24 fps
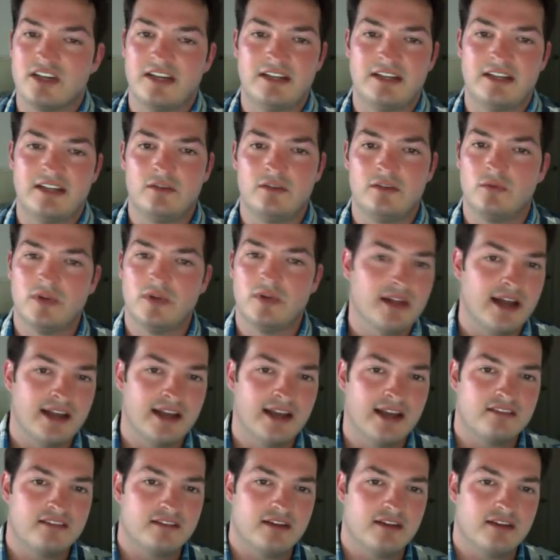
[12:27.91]
I didn't
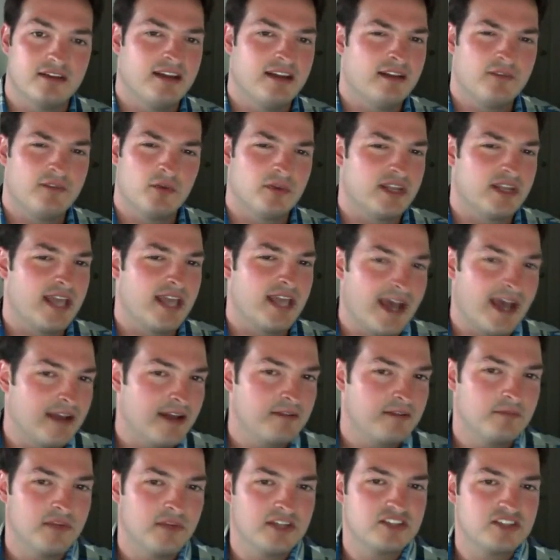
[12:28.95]
realize I'd never really
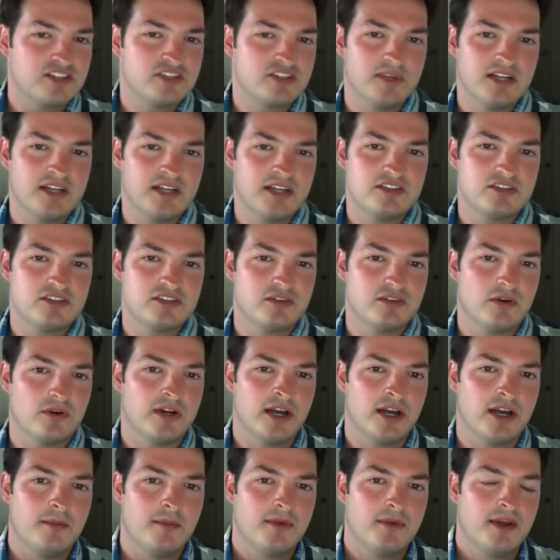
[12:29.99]
had much spinach
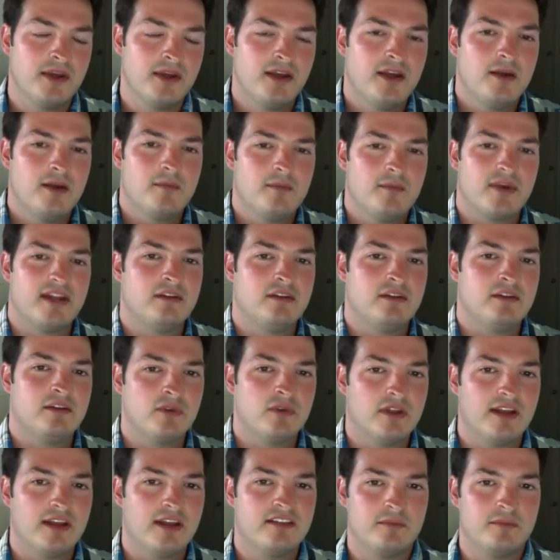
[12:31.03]
growing up, but I didn't
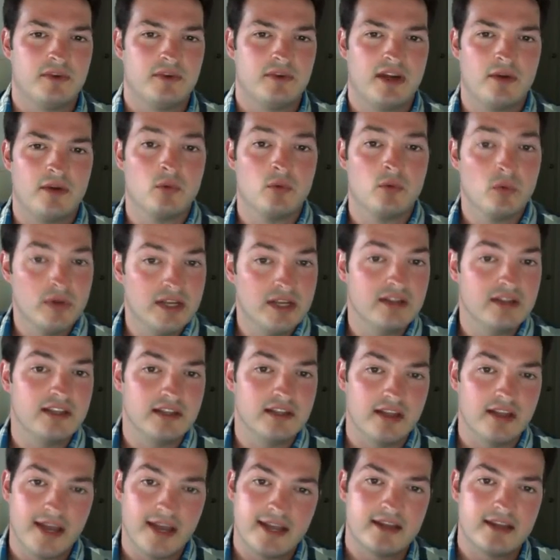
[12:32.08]
realize it. But I really
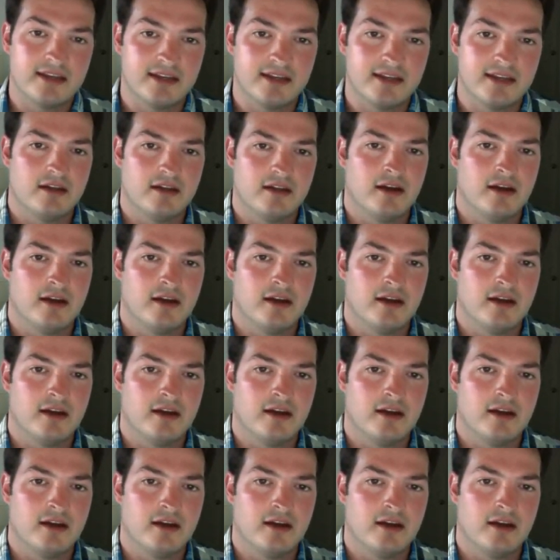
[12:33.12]
like it.